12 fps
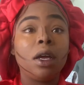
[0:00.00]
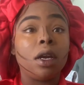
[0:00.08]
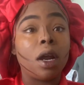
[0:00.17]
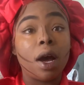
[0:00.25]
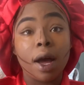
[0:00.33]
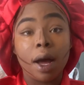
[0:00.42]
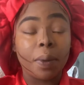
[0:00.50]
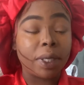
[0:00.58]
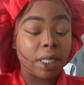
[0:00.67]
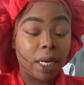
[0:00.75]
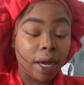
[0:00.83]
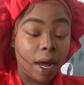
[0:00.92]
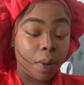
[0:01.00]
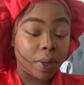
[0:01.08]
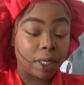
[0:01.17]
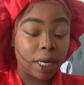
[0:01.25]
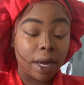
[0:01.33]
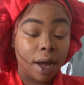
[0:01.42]
Nah, I wasn't there. I
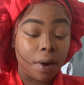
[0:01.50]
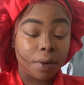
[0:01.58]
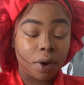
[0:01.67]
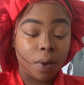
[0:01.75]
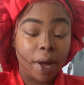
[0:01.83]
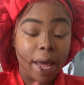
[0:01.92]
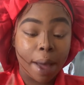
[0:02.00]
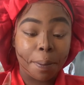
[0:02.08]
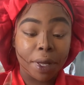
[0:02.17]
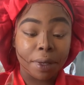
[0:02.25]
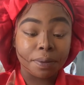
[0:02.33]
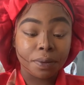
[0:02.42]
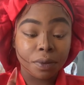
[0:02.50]
don't know what happened.